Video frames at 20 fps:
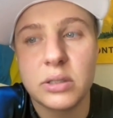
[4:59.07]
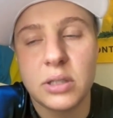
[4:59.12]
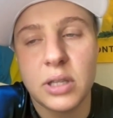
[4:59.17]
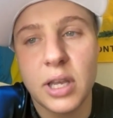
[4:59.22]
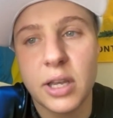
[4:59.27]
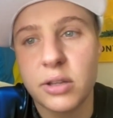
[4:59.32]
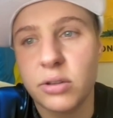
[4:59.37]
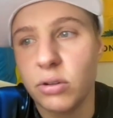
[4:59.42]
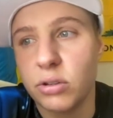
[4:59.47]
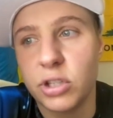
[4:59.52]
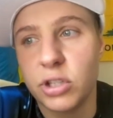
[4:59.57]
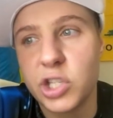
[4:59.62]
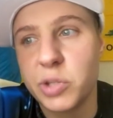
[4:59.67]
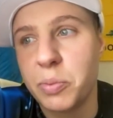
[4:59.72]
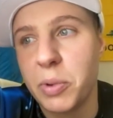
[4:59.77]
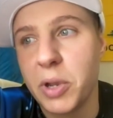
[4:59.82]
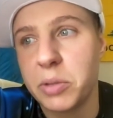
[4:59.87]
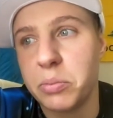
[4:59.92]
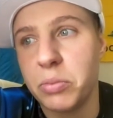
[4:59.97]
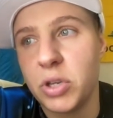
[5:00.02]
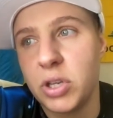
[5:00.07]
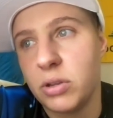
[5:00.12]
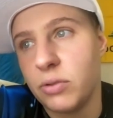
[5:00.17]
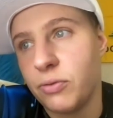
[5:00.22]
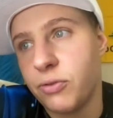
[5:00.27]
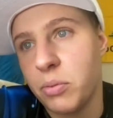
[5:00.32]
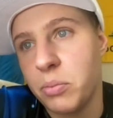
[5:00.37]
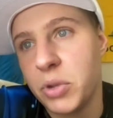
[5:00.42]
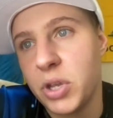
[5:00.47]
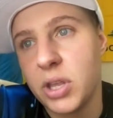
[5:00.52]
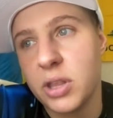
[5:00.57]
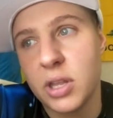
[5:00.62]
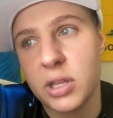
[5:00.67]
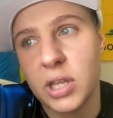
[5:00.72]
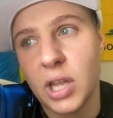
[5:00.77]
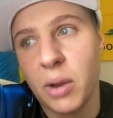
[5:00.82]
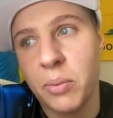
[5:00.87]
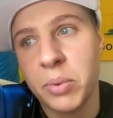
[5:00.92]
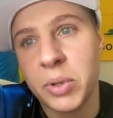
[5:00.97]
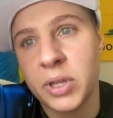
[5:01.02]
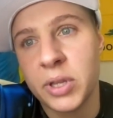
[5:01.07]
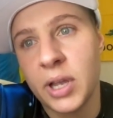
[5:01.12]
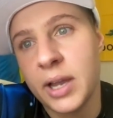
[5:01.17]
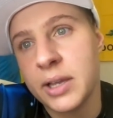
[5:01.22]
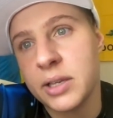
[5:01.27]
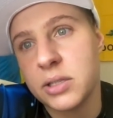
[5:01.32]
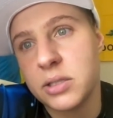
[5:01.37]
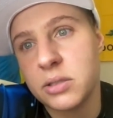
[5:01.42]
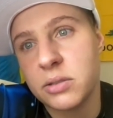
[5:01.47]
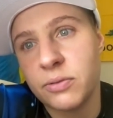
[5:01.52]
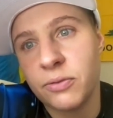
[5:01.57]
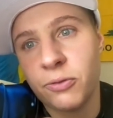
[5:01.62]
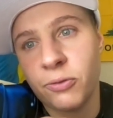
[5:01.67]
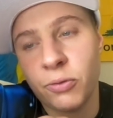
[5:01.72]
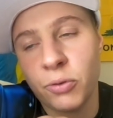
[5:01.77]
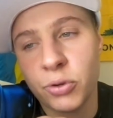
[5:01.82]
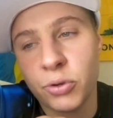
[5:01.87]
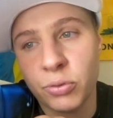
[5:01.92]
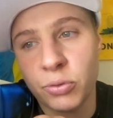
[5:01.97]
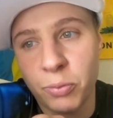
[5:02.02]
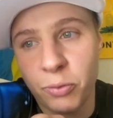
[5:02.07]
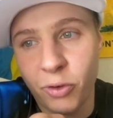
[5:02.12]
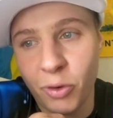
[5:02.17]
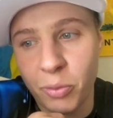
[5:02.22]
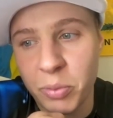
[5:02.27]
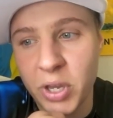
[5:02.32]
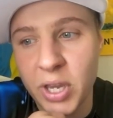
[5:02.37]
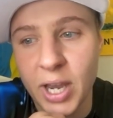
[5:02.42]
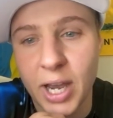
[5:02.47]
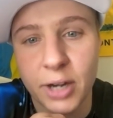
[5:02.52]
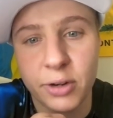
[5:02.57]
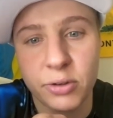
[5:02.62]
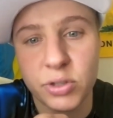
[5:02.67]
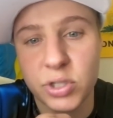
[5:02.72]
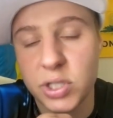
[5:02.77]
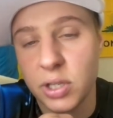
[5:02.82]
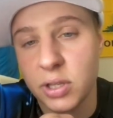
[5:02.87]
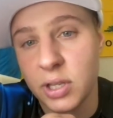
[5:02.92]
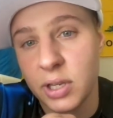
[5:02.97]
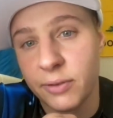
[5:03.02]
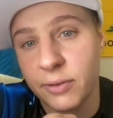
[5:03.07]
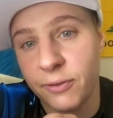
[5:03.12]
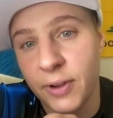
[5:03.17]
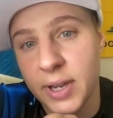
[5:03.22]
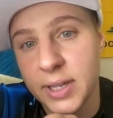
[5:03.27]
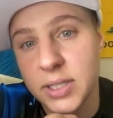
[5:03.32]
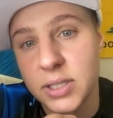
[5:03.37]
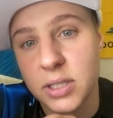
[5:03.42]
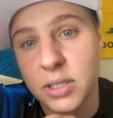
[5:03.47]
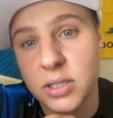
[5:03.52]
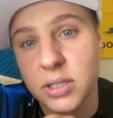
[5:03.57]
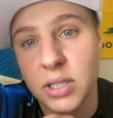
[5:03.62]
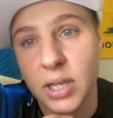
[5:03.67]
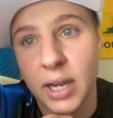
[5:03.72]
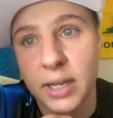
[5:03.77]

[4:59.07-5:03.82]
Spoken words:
Like, not expect me from me that I'll be nice. For me, I don't see their faces.